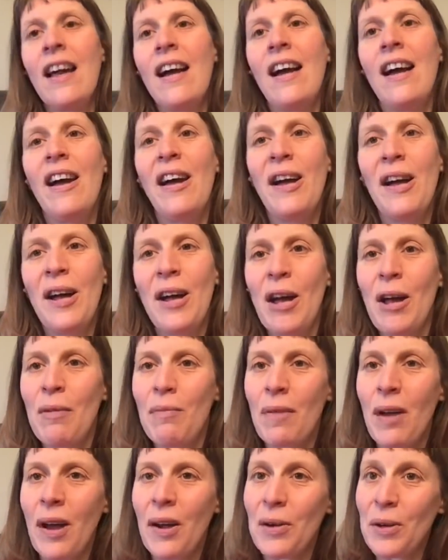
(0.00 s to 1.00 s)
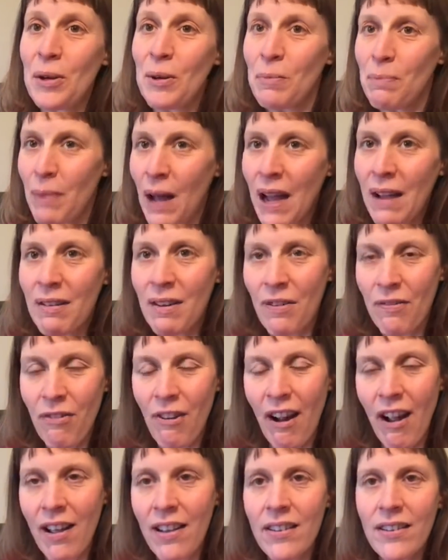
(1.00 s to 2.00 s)
and come back
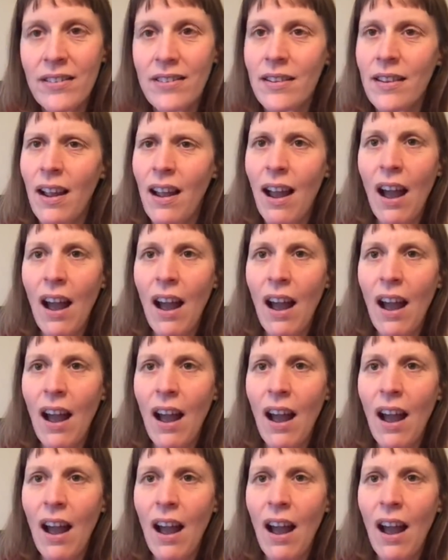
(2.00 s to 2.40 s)
refreshed.